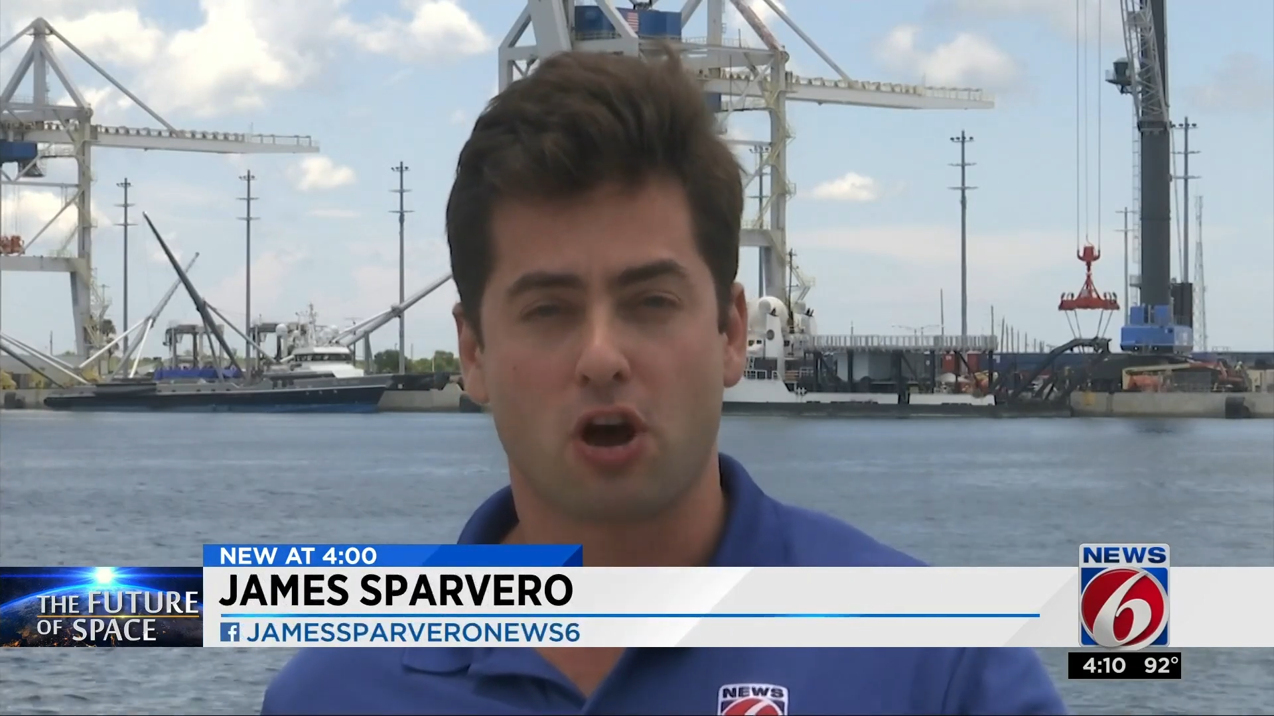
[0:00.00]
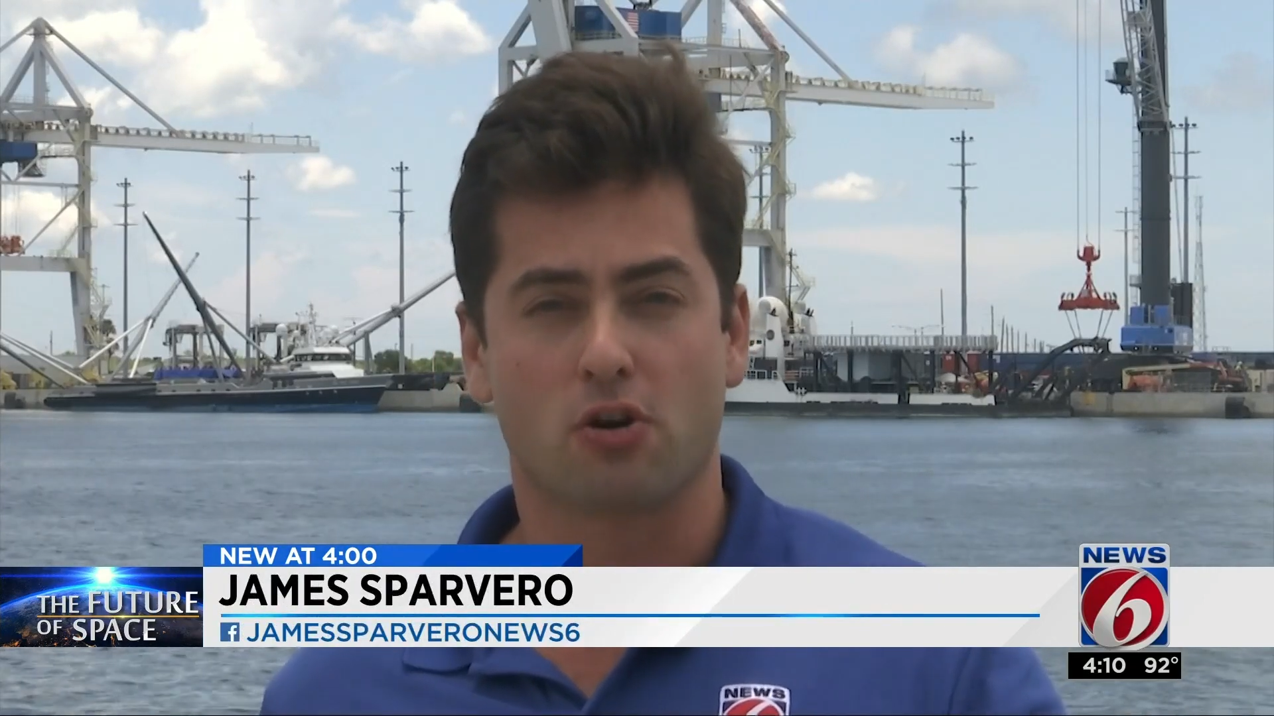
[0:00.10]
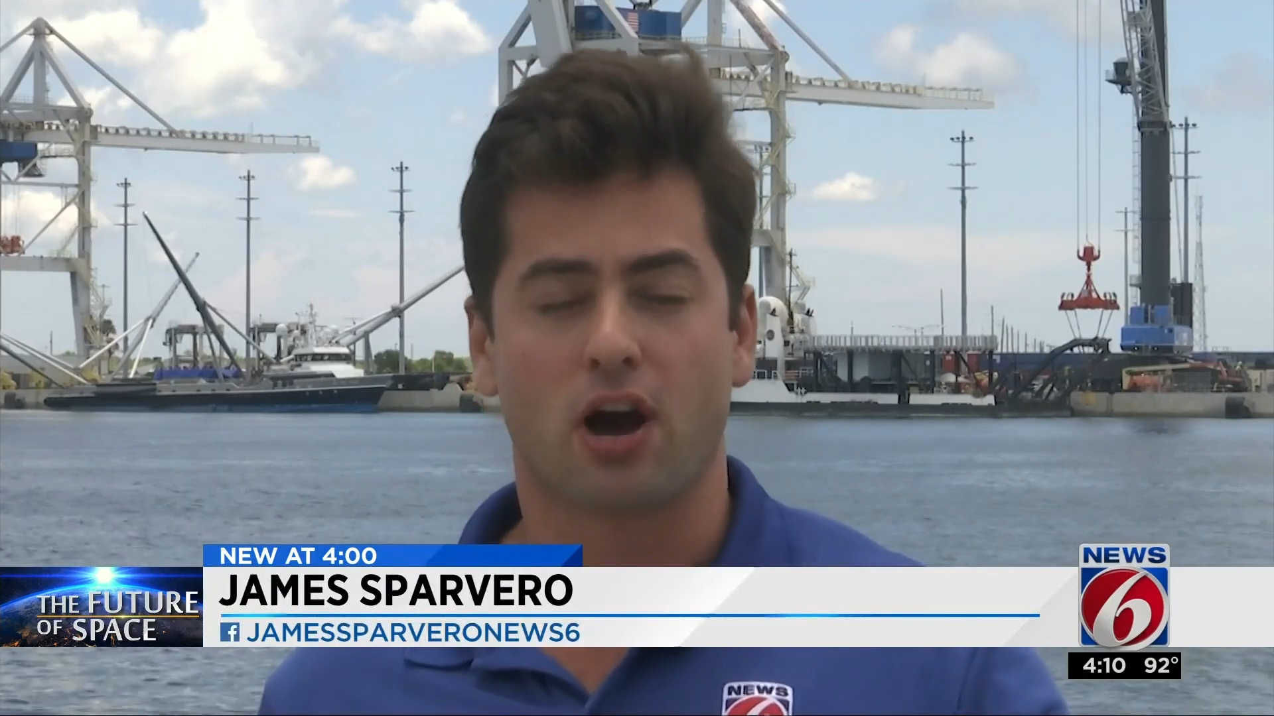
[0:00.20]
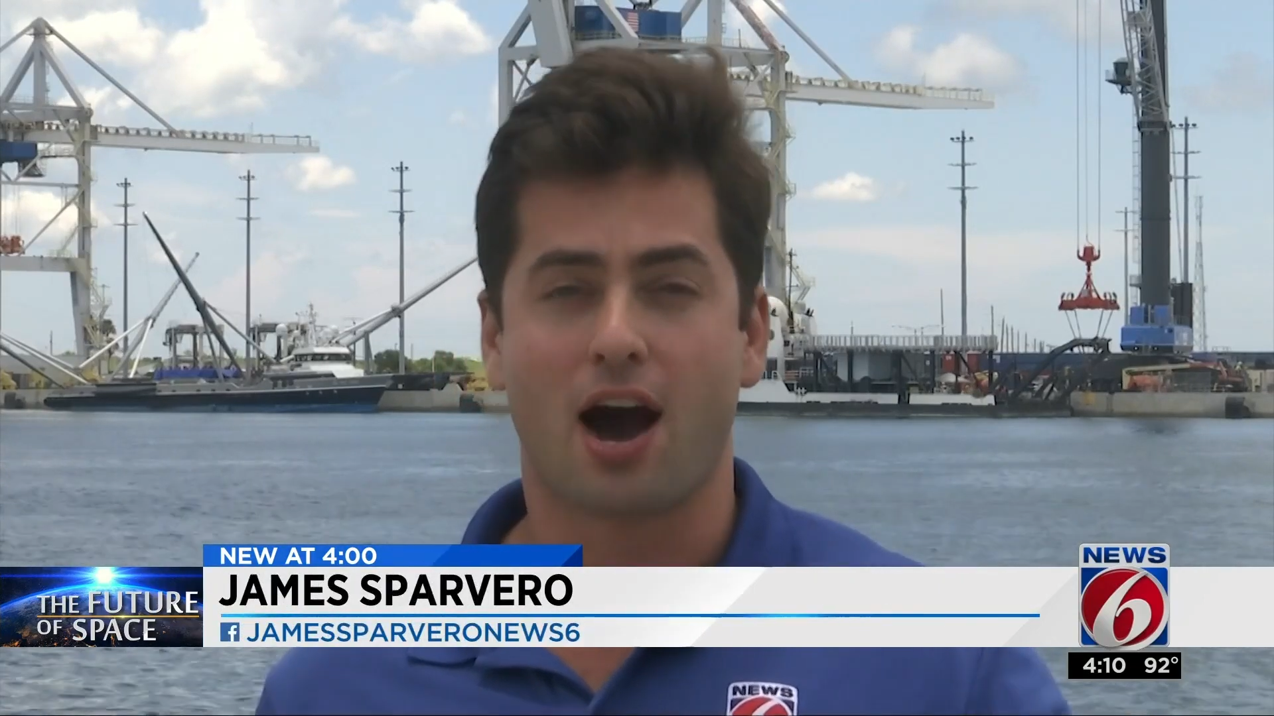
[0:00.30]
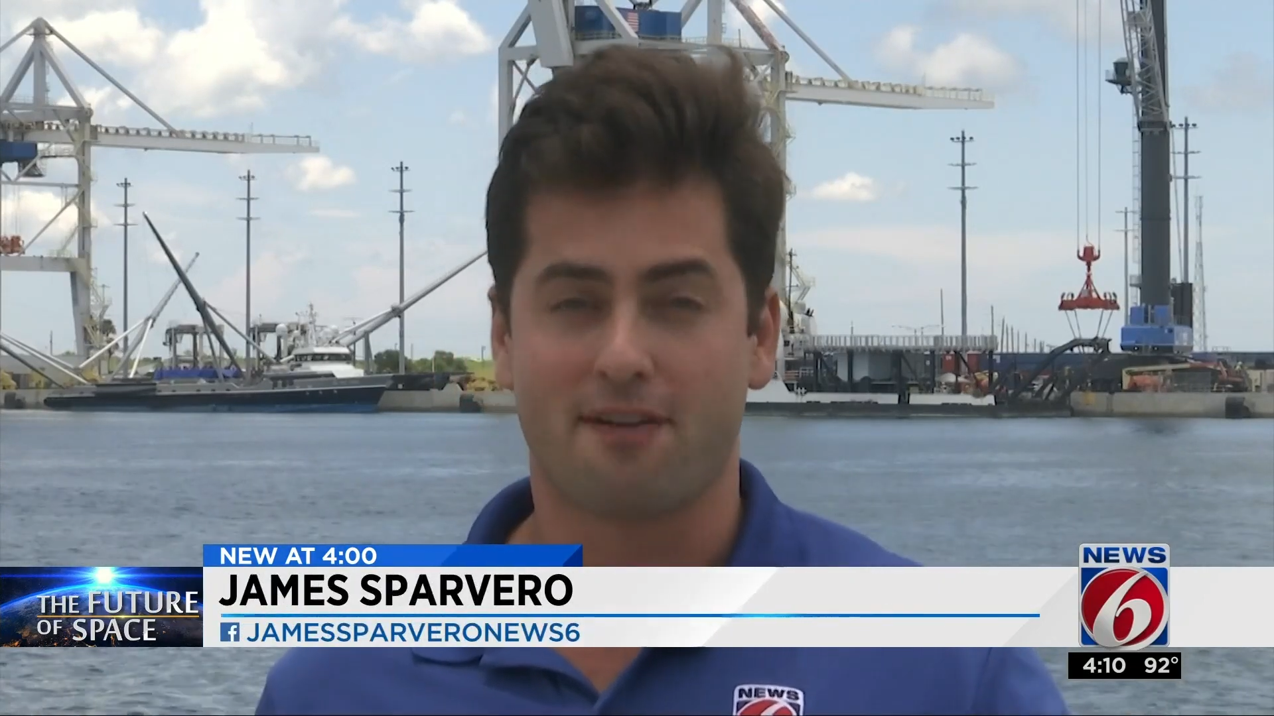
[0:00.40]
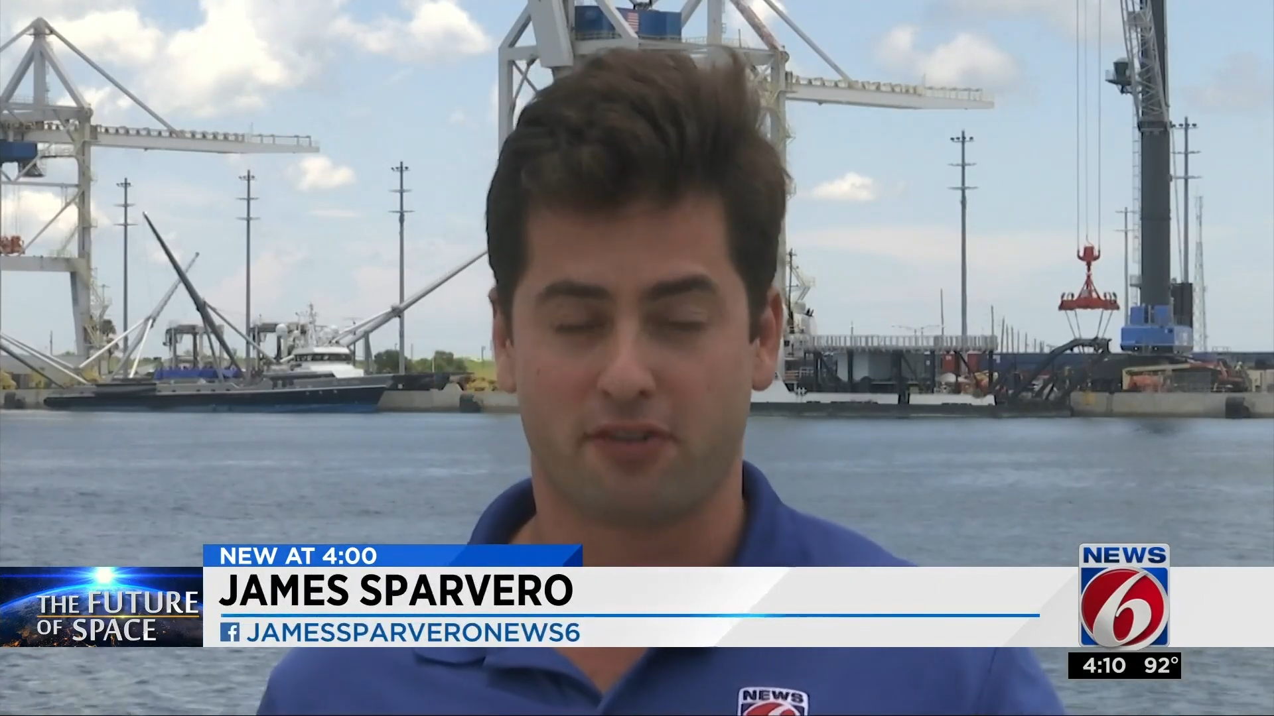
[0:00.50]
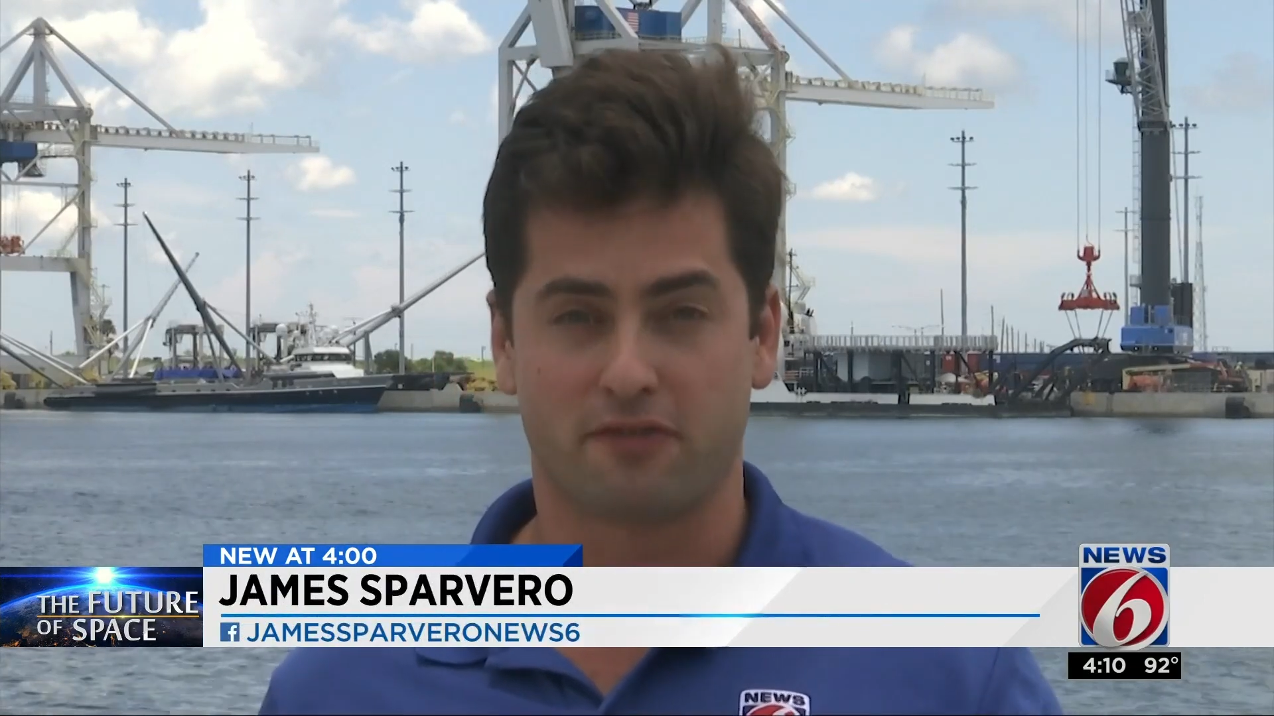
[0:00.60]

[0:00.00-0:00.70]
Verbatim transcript: cone off